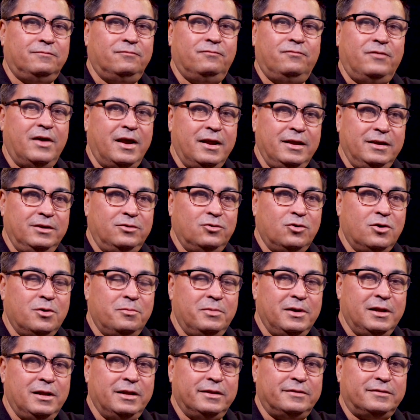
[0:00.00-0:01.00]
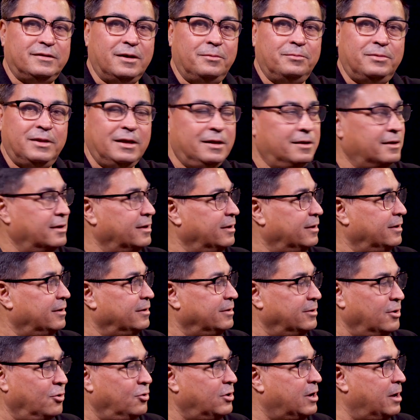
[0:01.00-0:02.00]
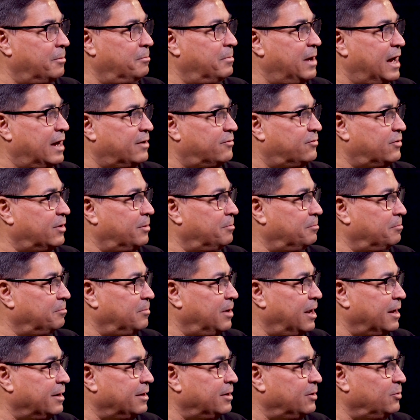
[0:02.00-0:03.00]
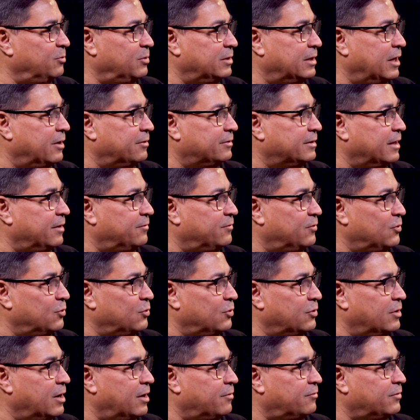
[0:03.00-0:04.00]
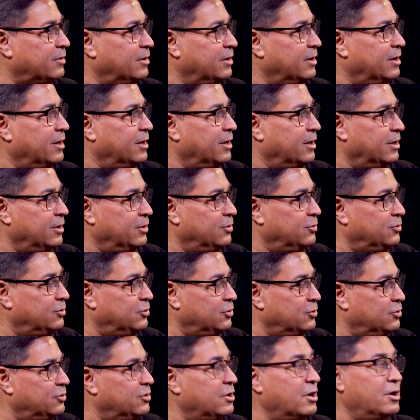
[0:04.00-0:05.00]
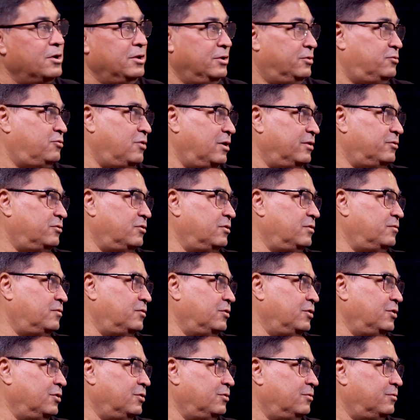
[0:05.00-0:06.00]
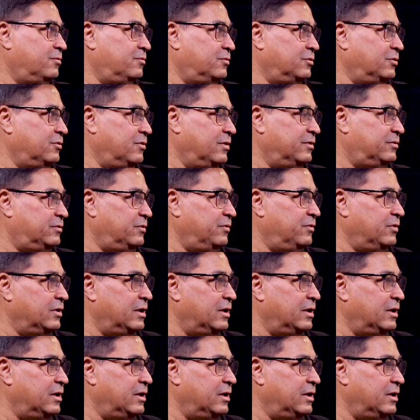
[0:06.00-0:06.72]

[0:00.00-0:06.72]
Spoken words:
very doable. It's something. Don't come back from London without that photograph. You'd really treasure it for the rest of